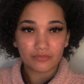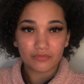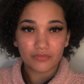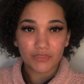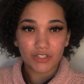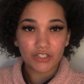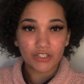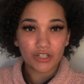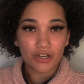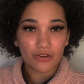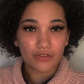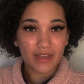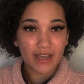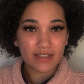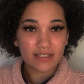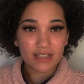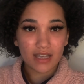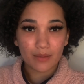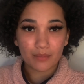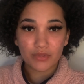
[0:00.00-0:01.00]
you know,
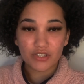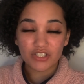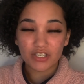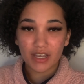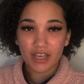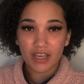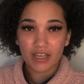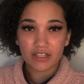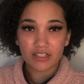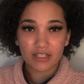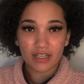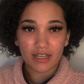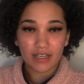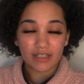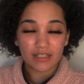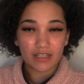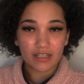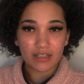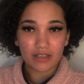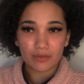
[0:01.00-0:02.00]
that type of change,
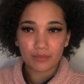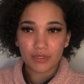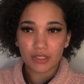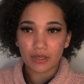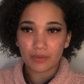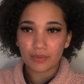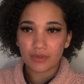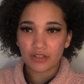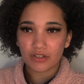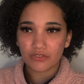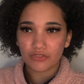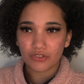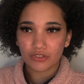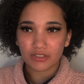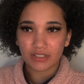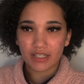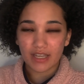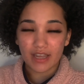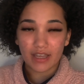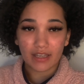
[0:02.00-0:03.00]
like it could be a beautiful
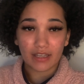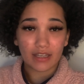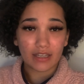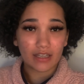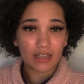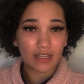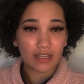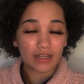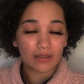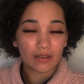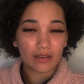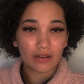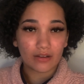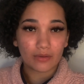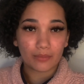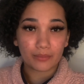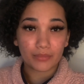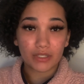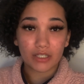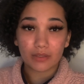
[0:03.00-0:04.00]
thing. It could
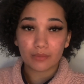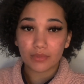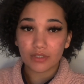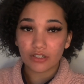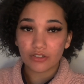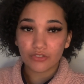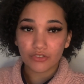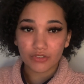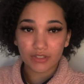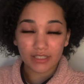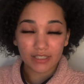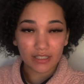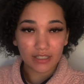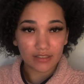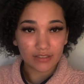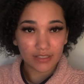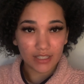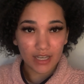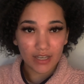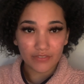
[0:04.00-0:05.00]
be a beautiful thing
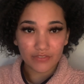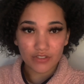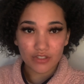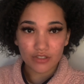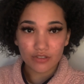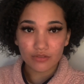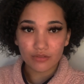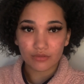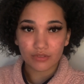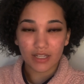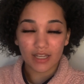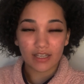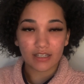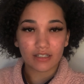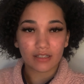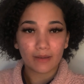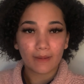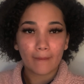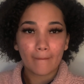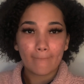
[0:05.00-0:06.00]
in life too. Like
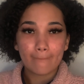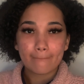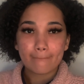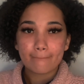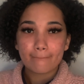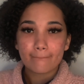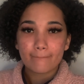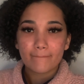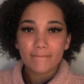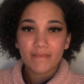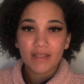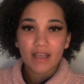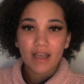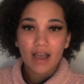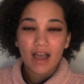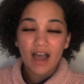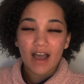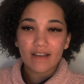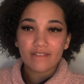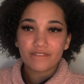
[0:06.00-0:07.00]

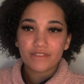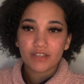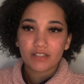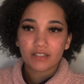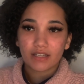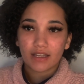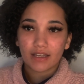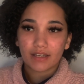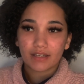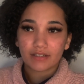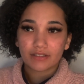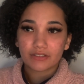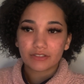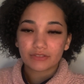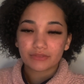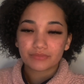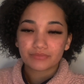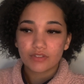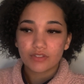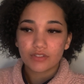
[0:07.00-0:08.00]
I feel like,
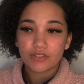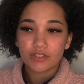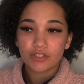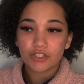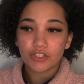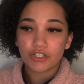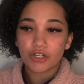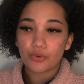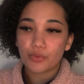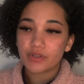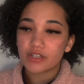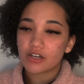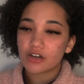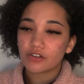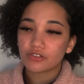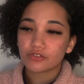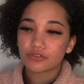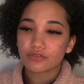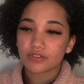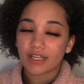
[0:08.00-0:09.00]
you know, we
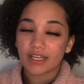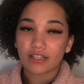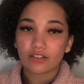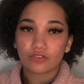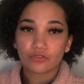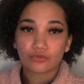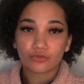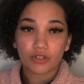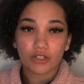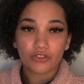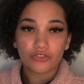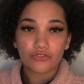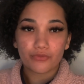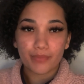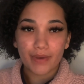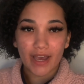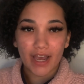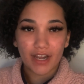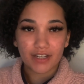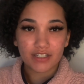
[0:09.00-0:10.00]
go through like rough
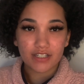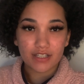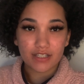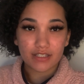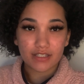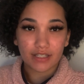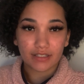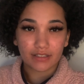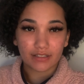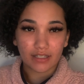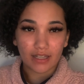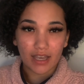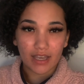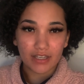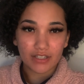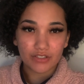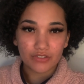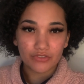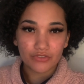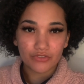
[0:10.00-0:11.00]
patches in
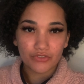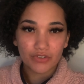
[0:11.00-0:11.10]
life.